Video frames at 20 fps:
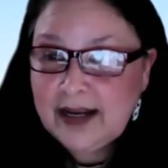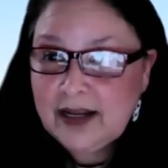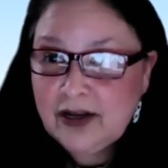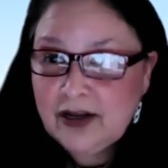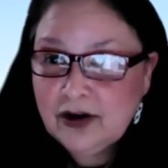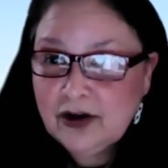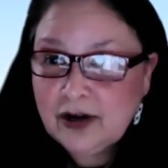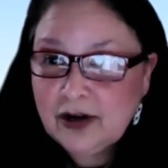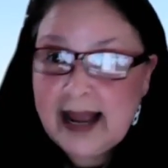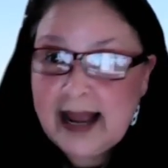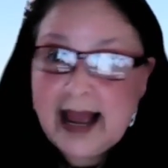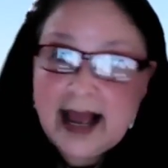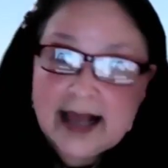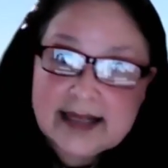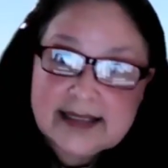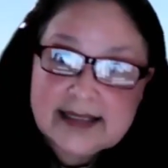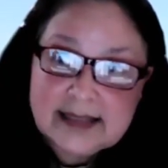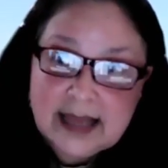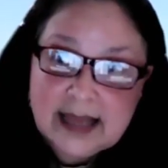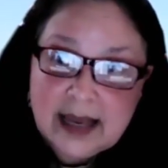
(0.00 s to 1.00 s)
You're going to
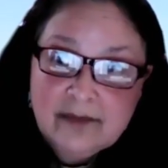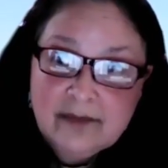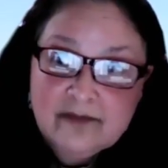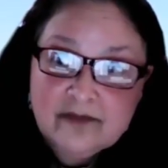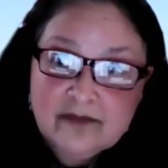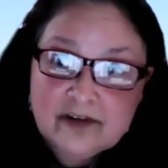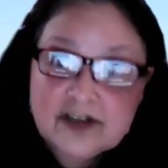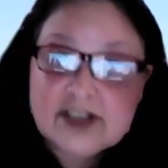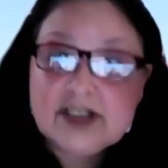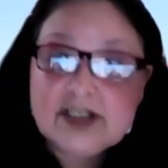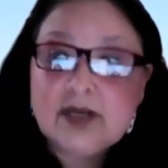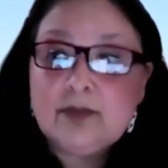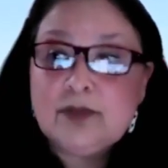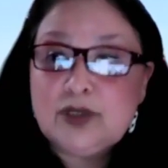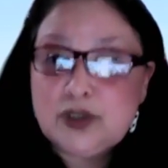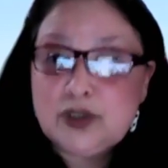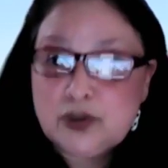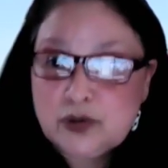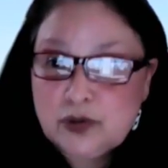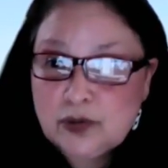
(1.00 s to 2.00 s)
ask them for some
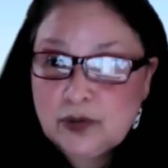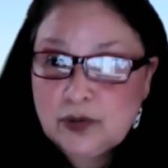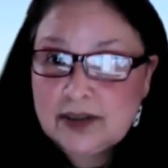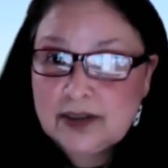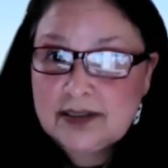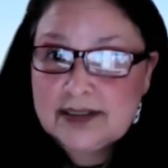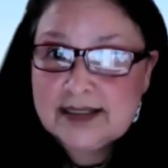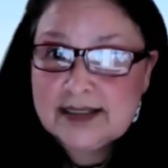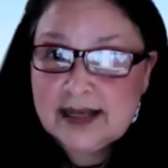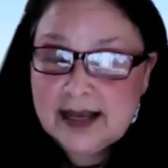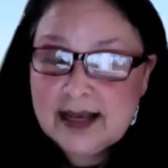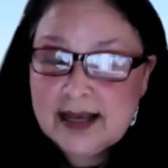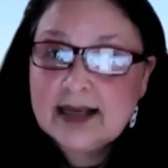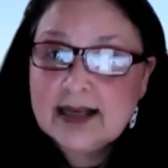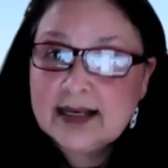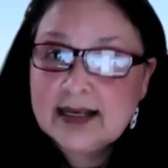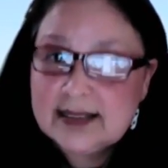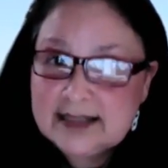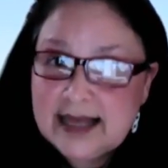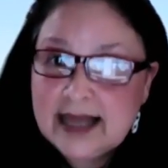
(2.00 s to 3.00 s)
tools,
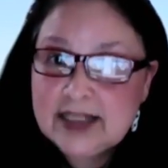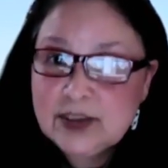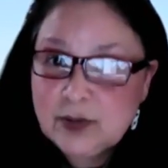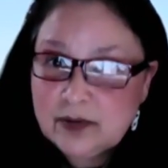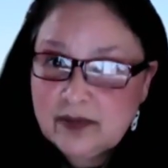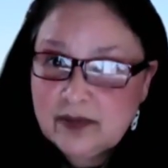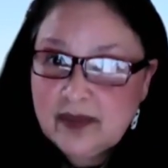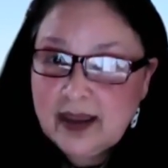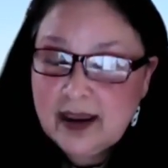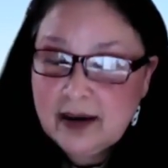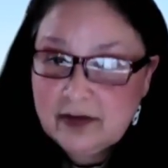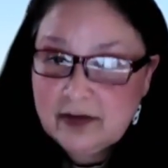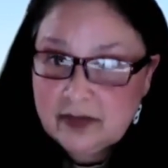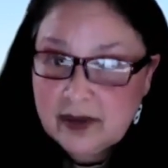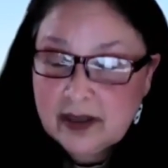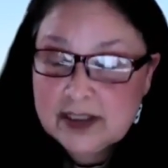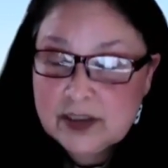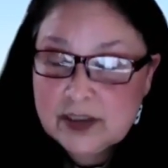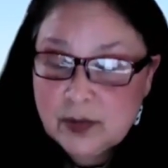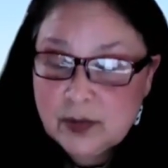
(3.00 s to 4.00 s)
because that's what
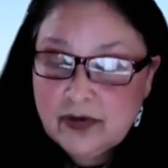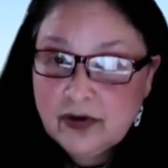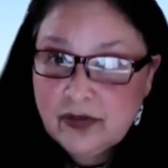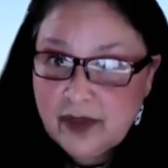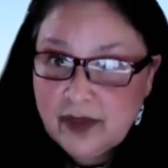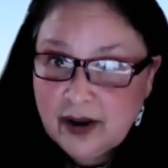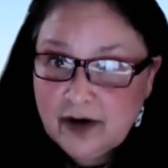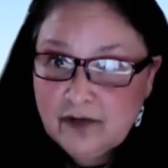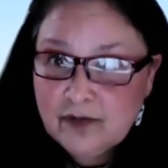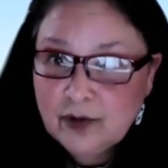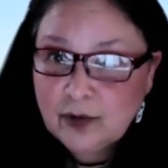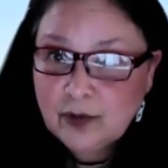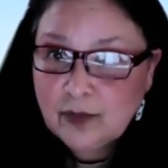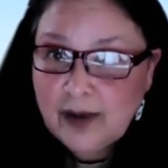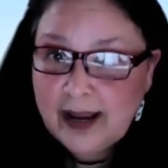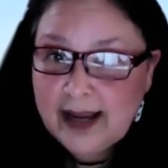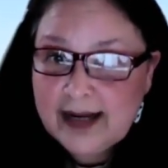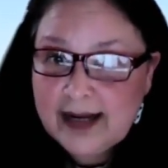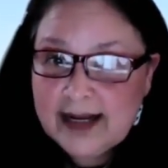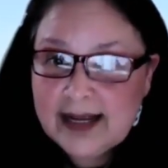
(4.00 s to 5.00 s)
they're there for,
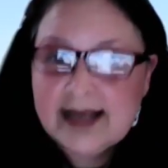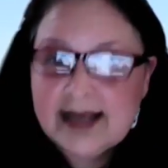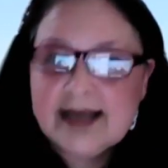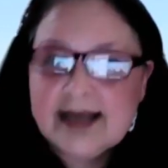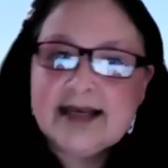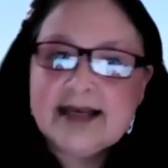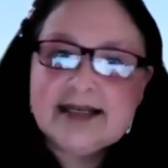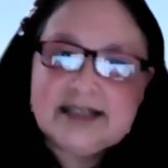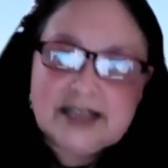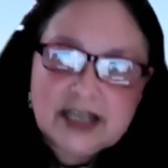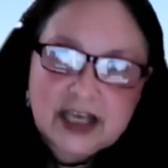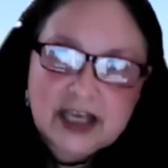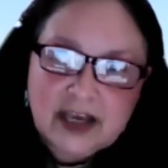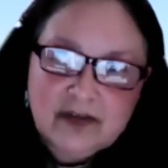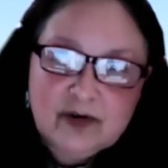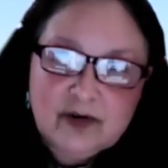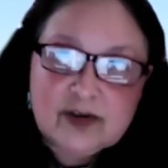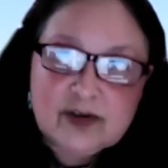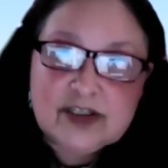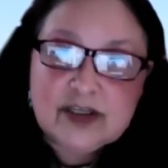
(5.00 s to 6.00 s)
right? Is to give
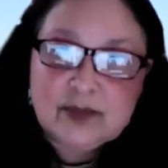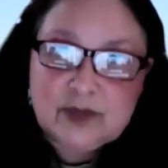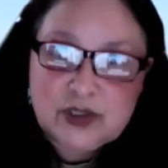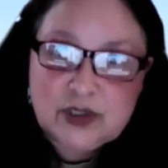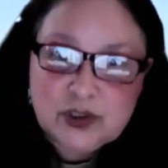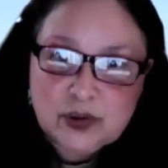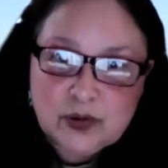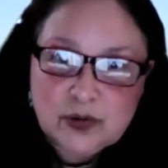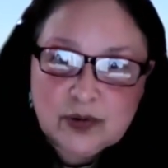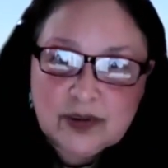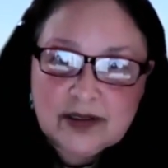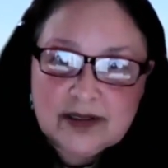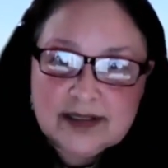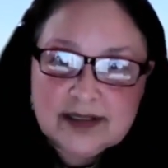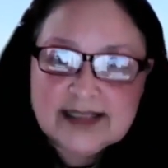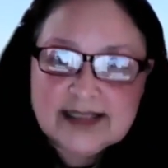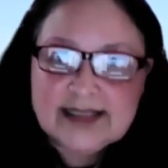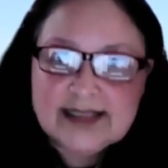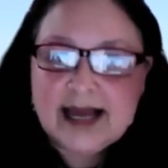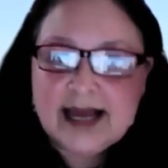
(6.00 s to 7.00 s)
you some
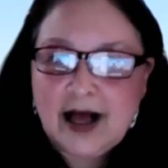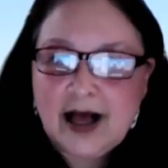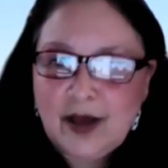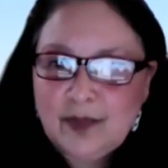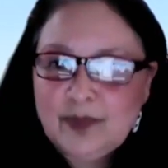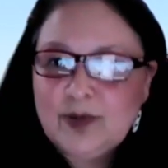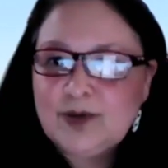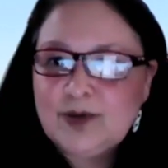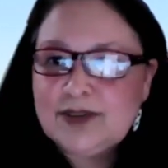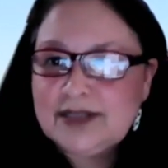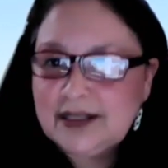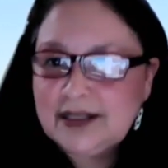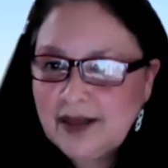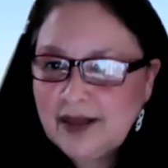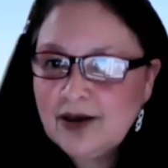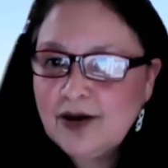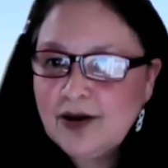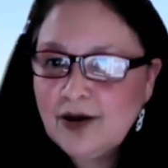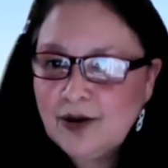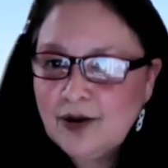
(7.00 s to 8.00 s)
tools to help you to
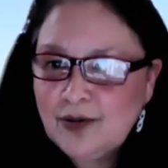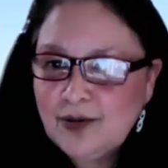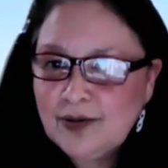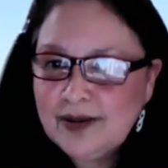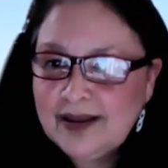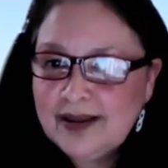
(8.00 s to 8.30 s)
let go.